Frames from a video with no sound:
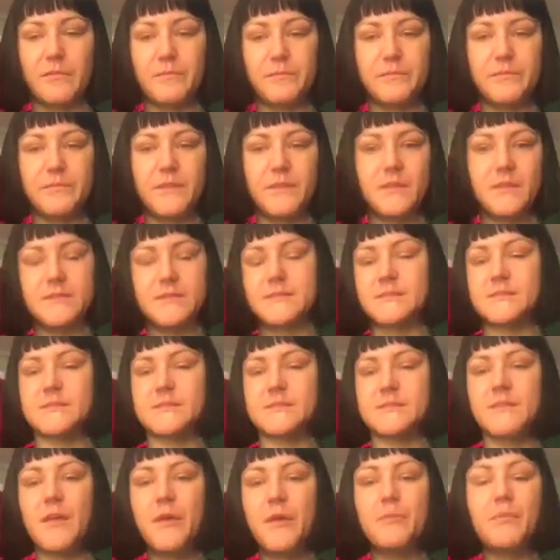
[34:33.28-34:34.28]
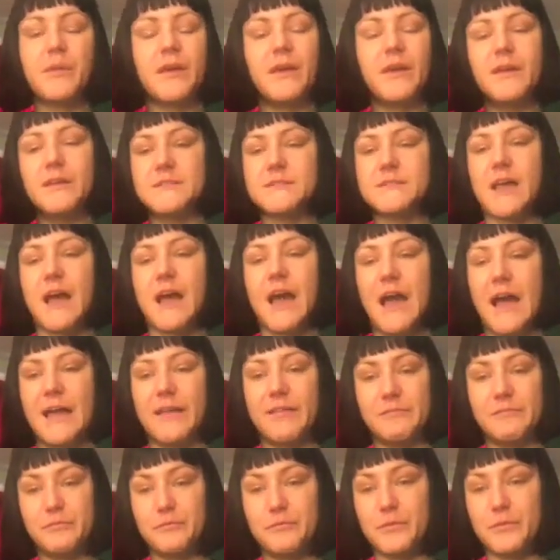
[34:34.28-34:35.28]
This, because
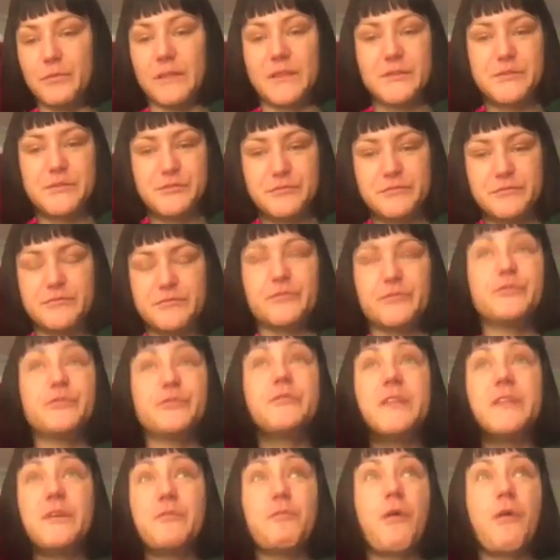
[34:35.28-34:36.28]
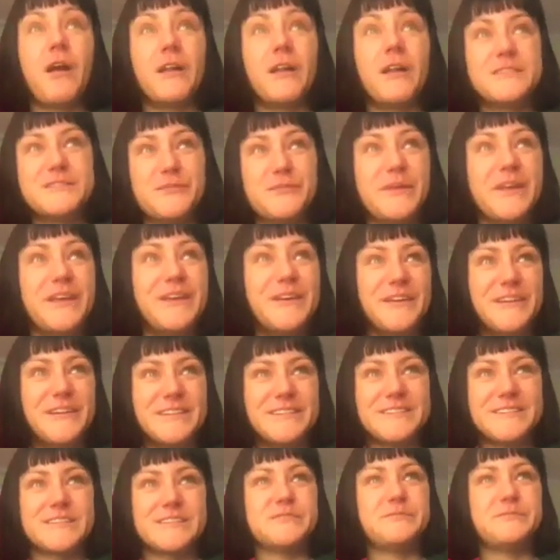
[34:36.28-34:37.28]
I really truly want to be
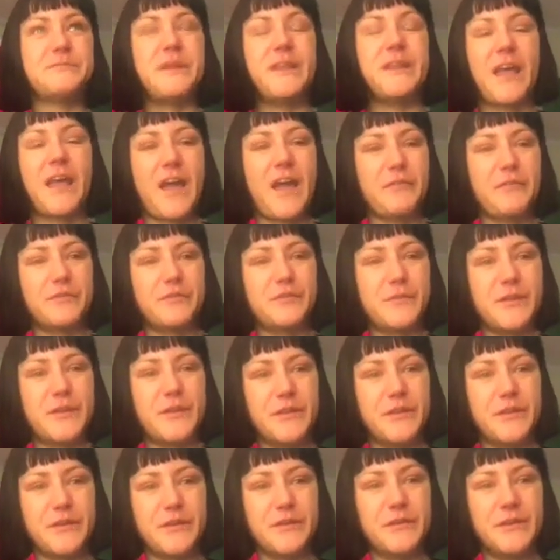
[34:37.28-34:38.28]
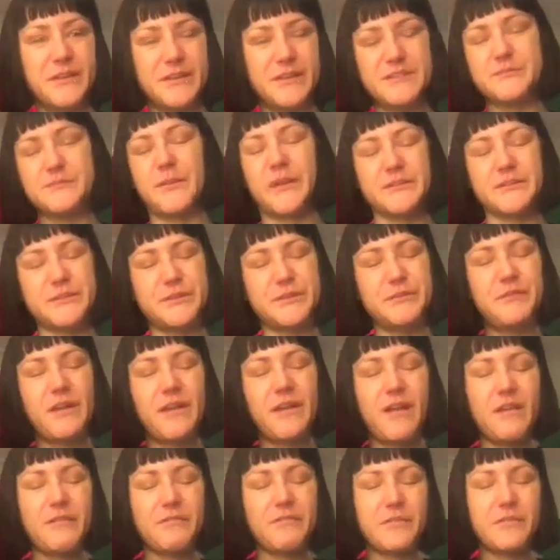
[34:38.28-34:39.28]
good, doesn't mean I have to be good, especially
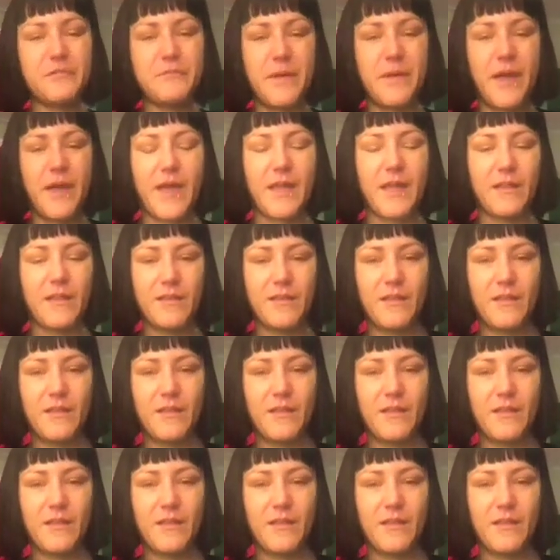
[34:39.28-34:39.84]
right off the bat.